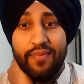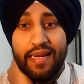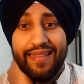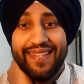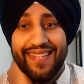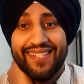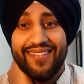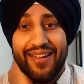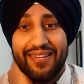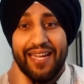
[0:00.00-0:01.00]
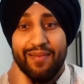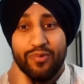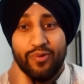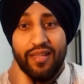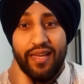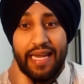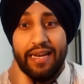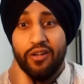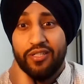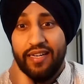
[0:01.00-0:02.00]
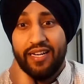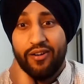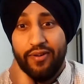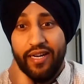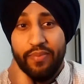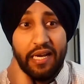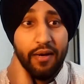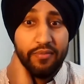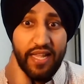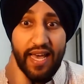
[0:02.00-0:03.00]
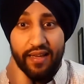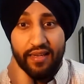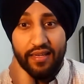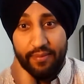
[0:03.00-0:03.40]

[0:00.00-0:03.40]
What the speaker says: And I think that's a lot of times where like an alternate career becomes that,